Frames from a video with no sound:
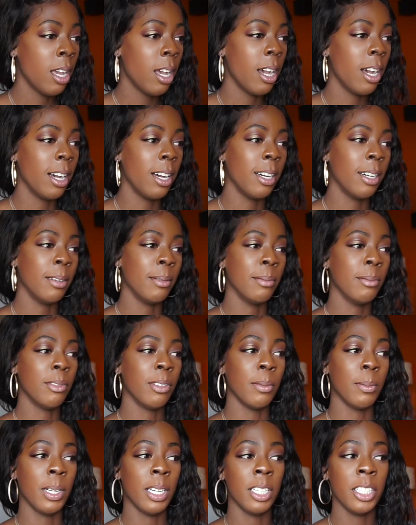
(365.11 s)

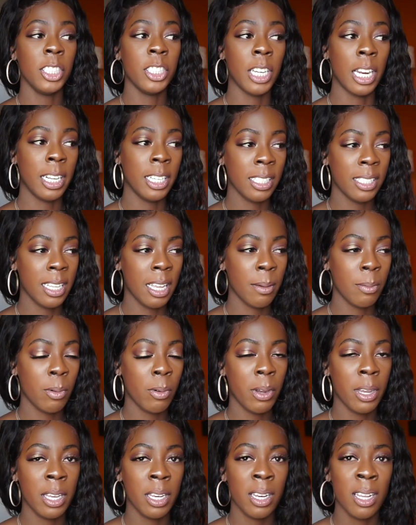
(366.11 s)
From a shedding
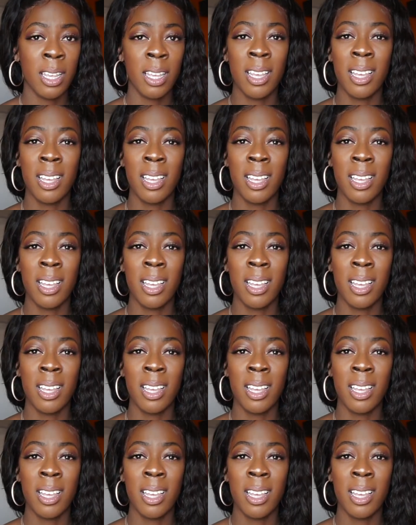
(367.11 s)
standpoint,